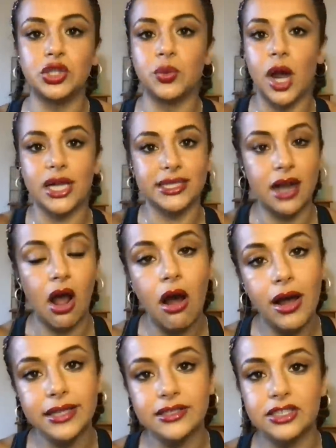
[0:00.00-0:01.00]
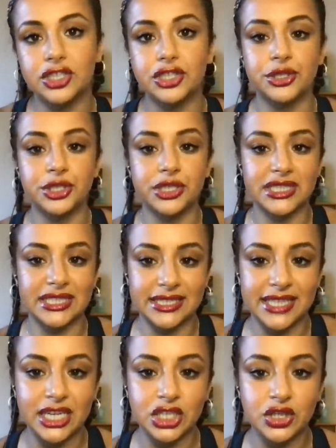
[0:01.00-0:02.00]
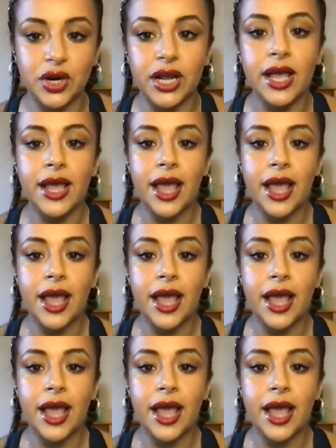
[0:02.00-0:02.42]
who worked in art institutions, et cetera,